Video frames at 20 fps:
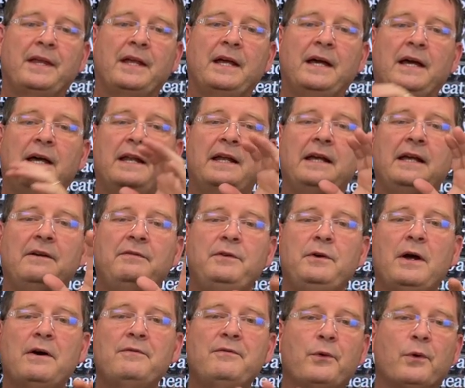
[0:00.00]
And if
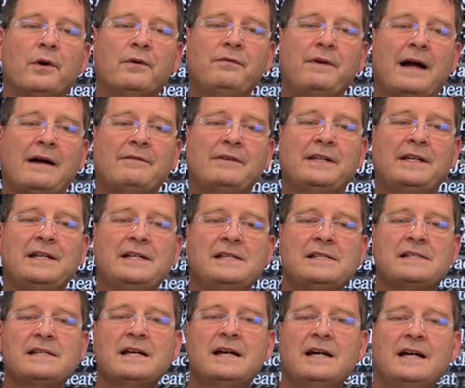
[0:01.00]
you have four or five of
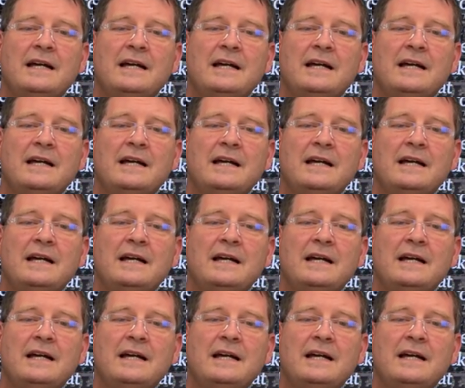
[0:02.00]
these,